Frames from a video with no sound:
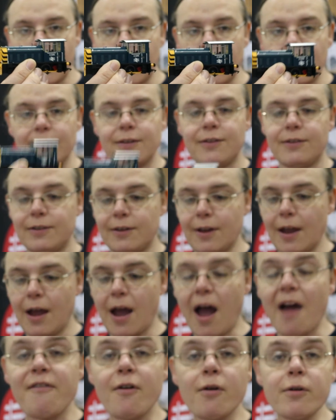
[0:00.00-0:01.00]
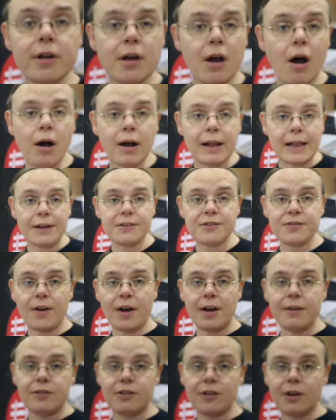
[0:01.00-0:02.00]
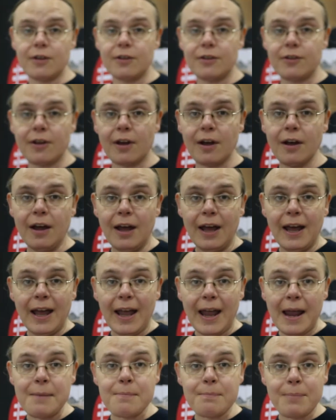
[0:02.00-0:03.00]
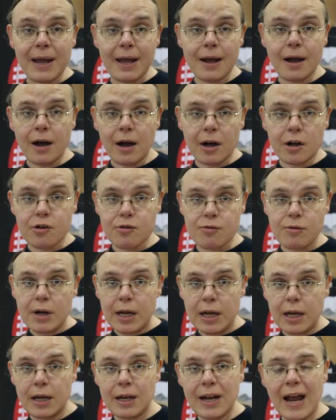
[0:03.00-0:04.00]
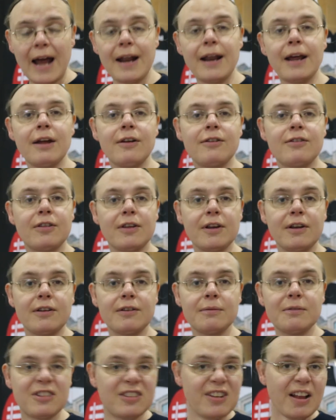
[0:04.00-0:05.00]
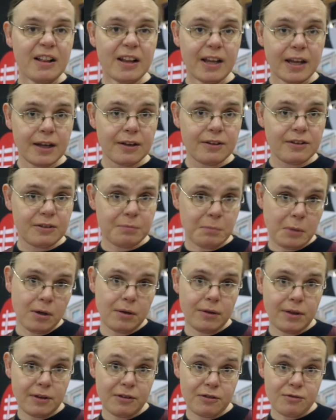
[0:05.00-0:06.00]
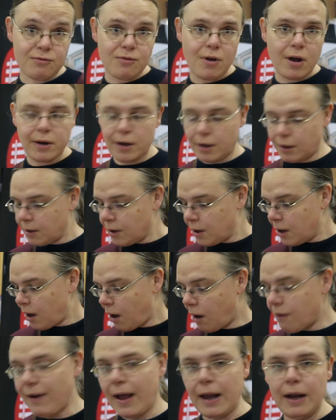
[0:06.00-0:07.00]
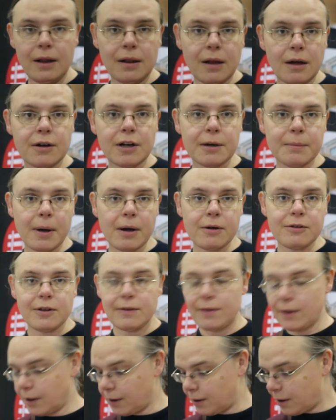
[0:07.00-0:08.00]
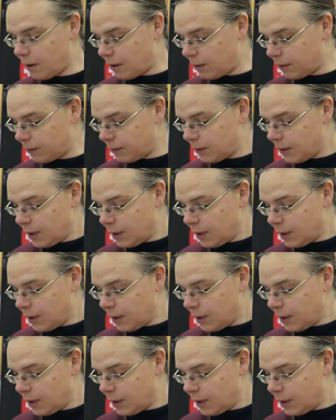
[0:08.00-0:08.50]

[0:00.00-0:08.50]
it's I've already got a class 5 shunter in BR green, and it is the silkiest, smoothest runner of any locomotive that I got,